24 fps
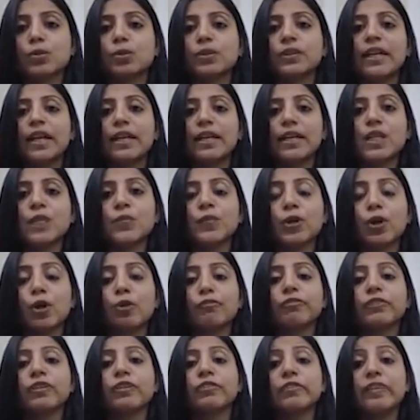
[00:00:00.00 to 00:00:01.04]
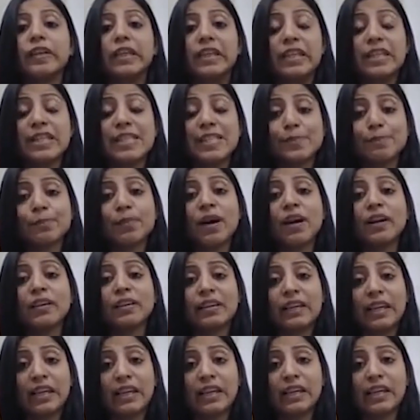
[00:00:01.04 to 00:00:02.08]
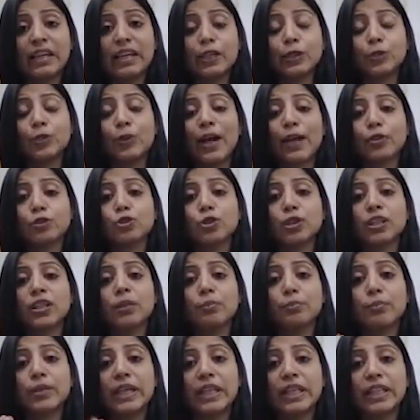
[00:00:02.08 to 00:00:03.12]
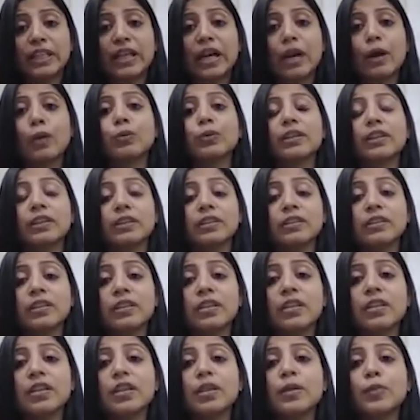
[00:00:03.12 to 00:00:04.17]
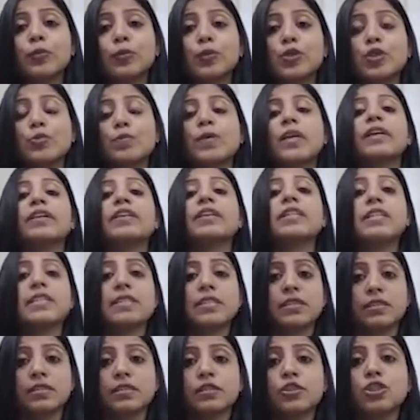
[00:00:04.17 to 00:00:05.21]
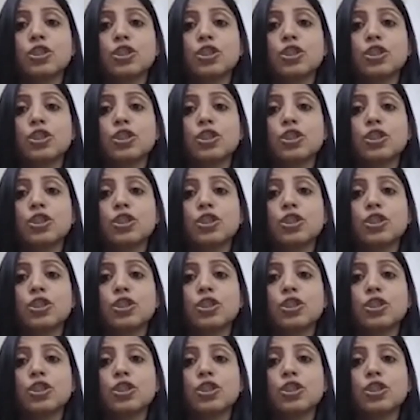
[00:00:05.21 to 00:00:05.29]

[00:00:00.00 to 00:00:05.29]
is one of a very smart technique to actually bring down the postprandial surge.